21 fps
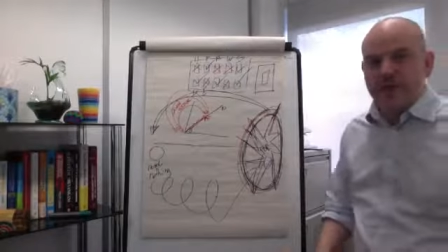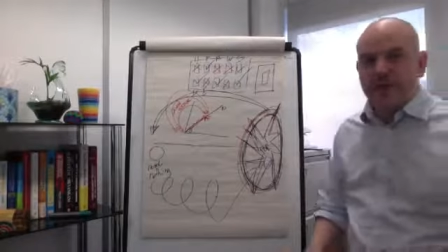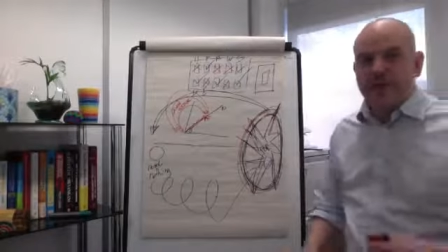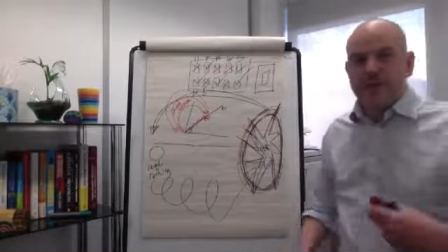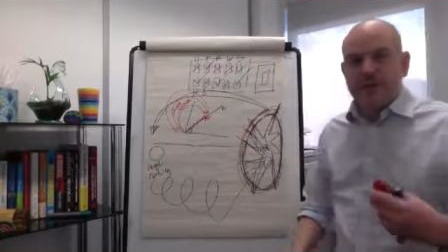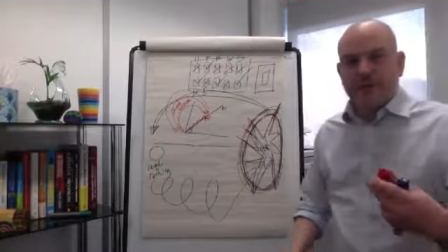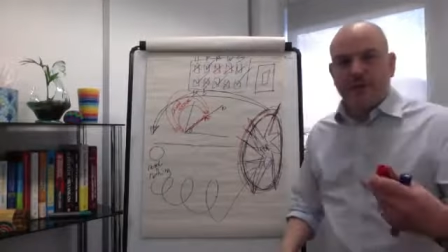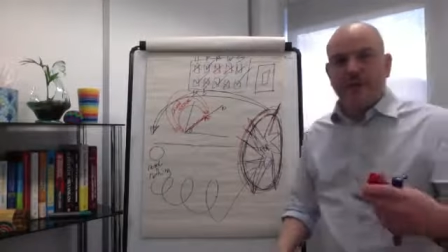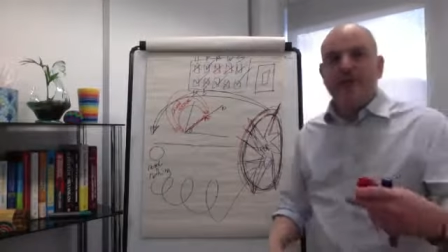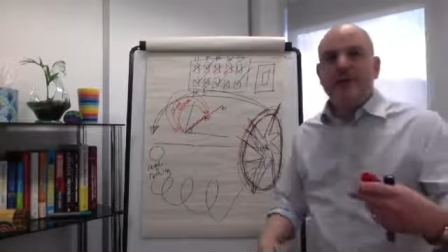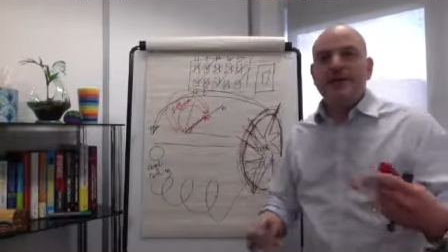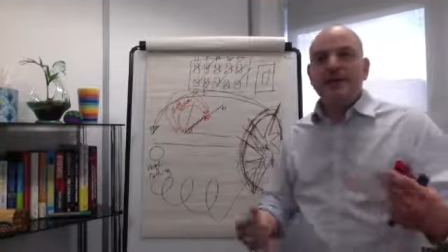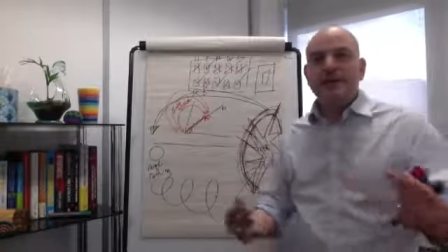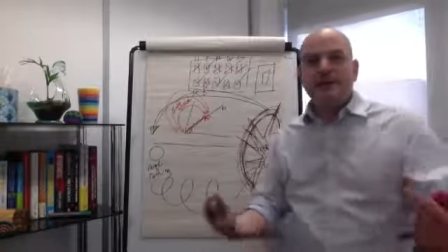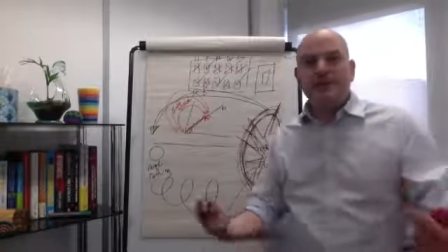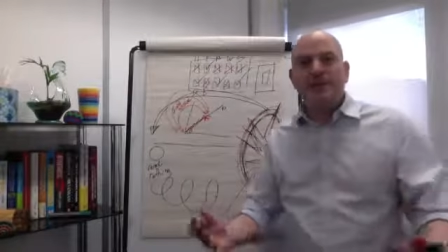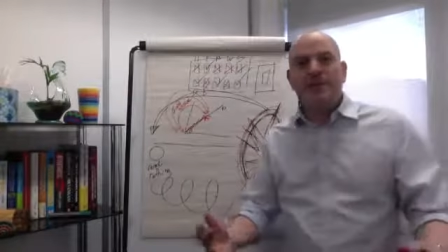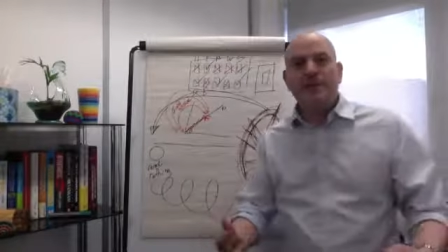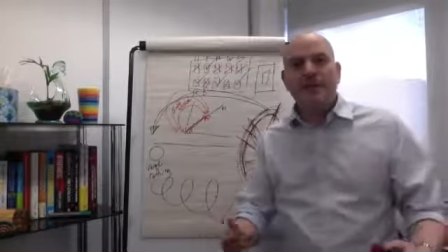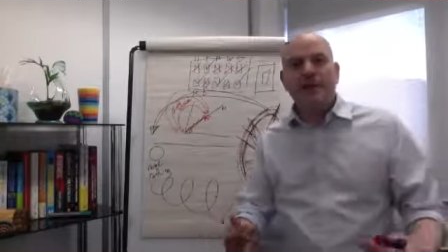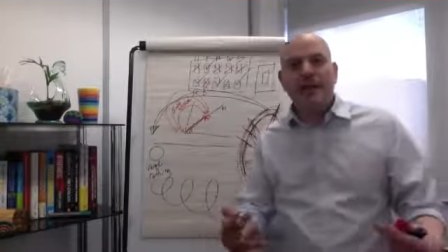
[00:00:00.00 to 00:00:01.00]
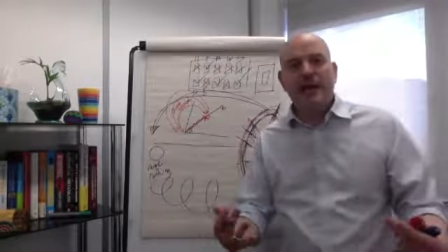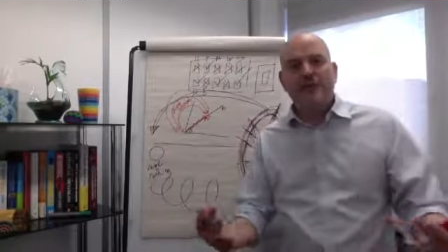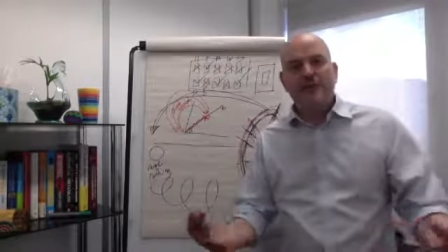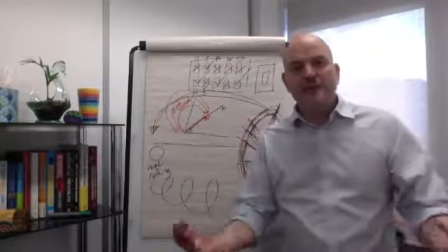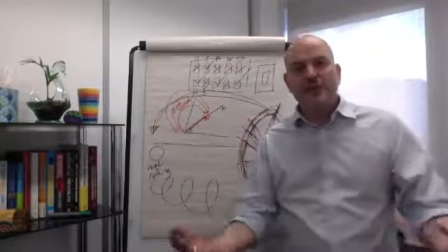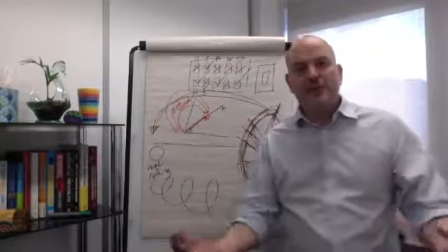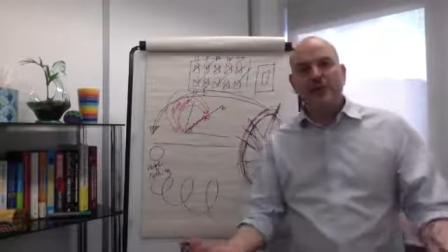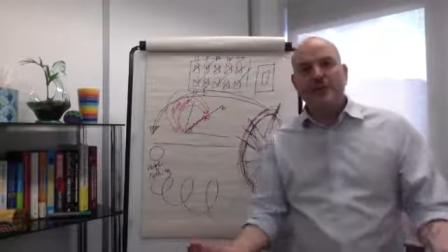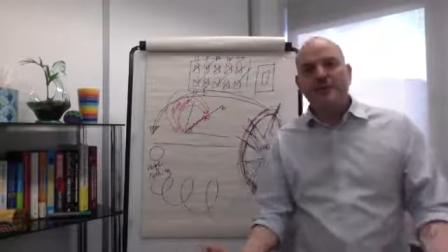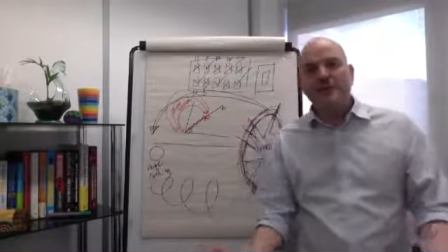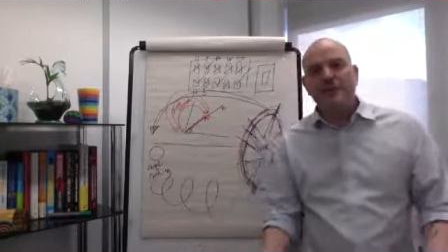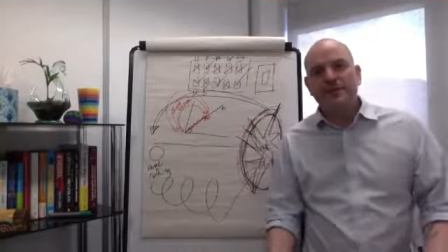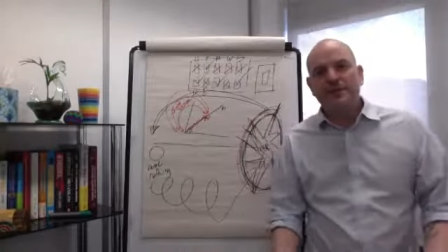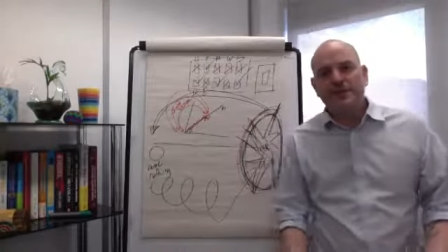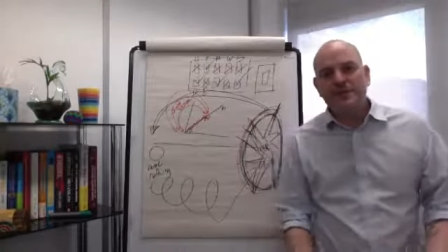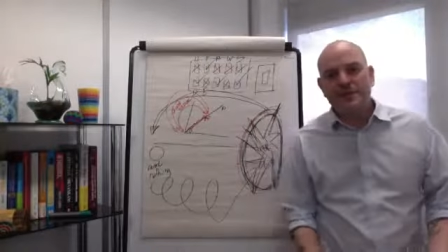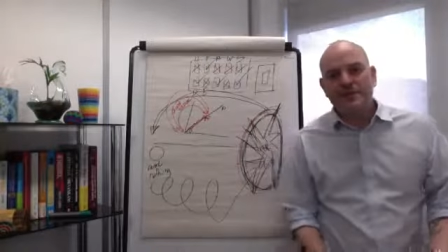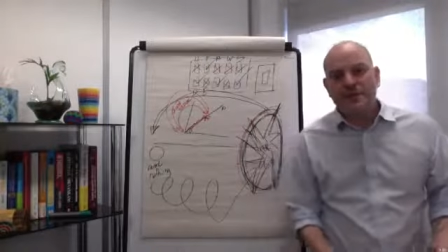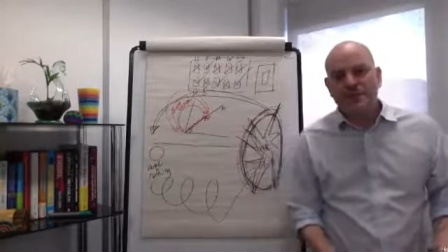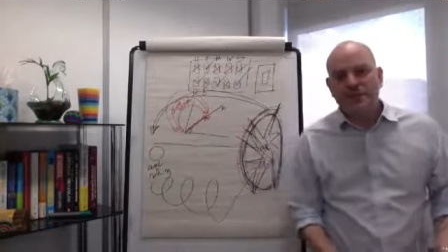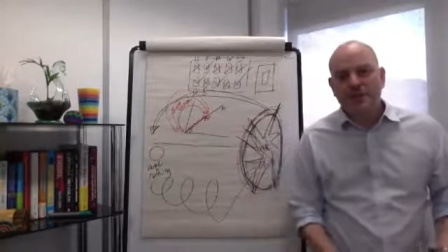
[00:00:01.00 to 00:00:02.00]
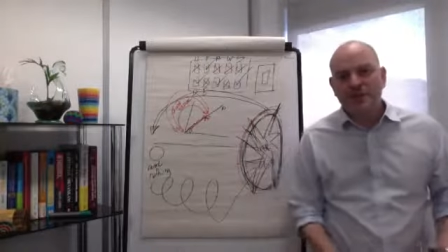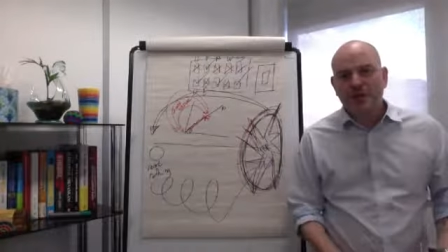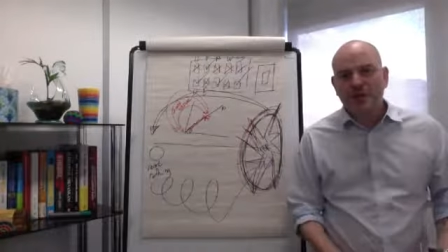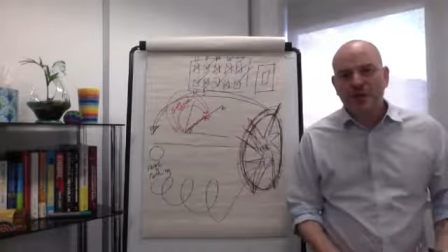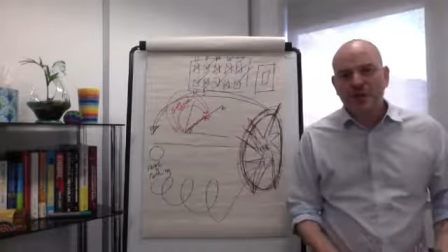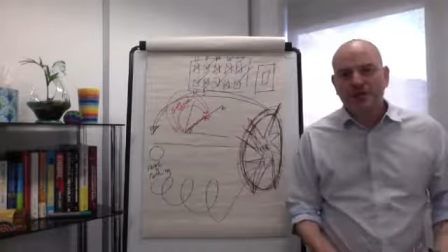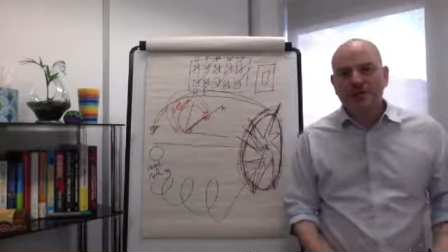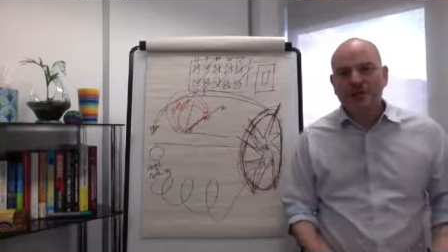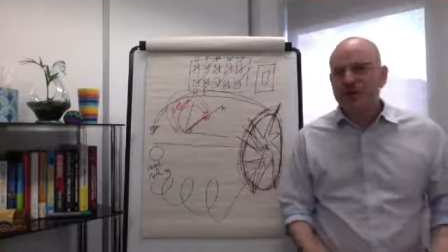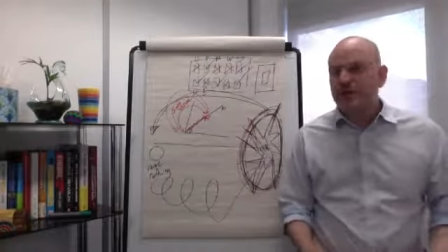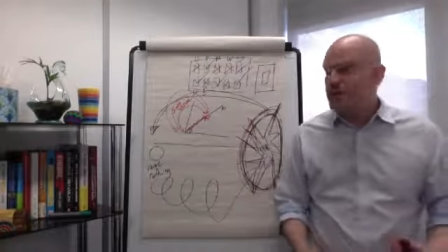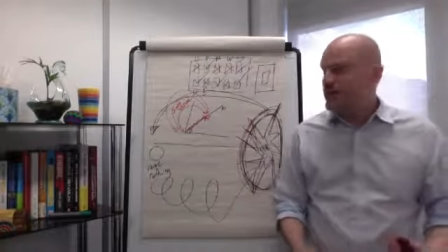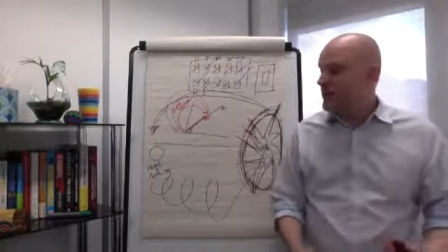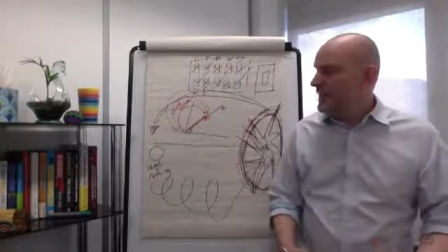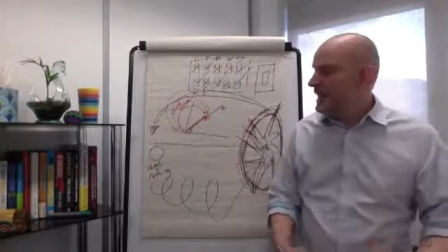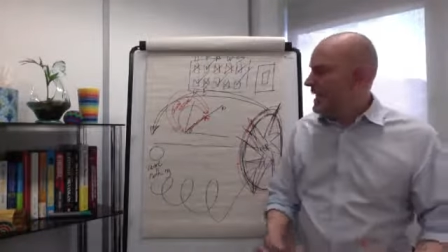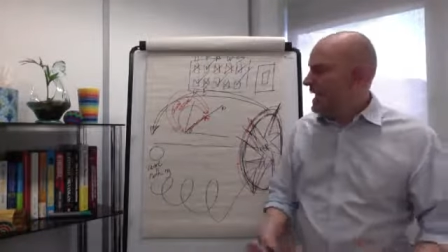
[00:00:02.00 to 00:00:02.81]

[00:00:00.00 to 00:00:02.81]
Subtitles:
So I mentioned that we have a term for this in psychology,